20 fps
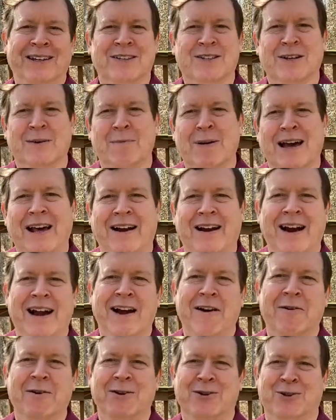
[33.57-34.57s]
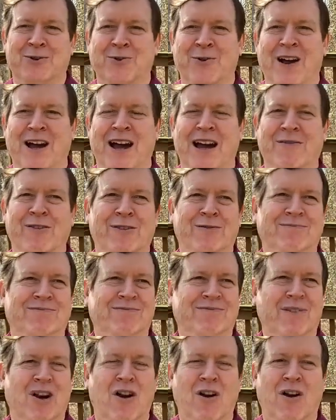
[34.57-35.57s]
It's about an hour's drive
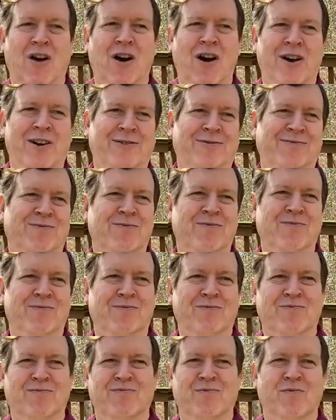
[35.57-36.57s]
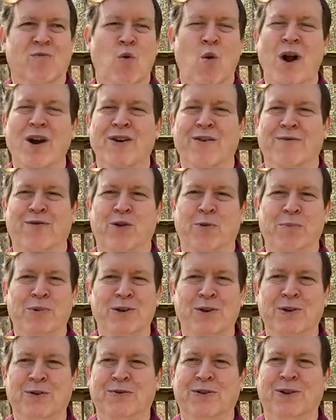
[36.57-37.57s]
on wonderful,
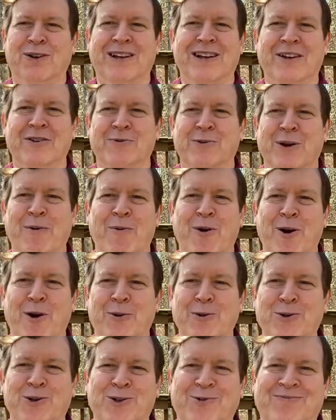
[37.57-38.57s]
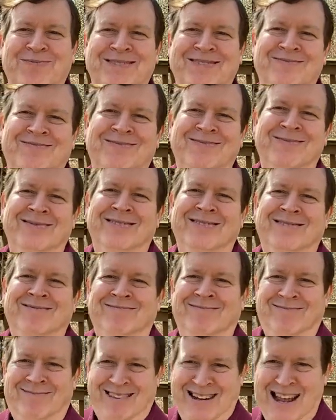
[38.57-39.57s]
beautiful country roads.
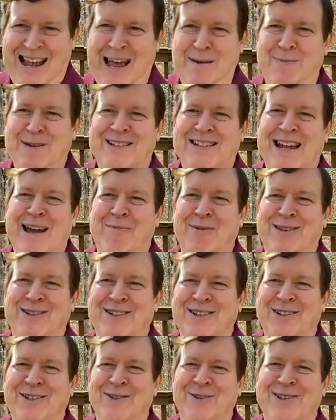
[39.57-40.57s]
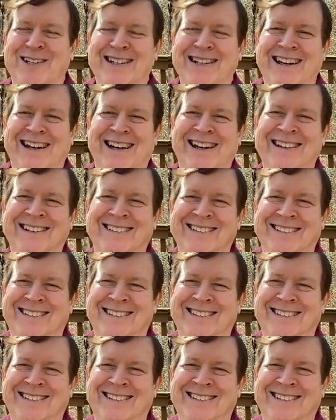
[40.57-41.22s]
Happy Sabbath to you, DA.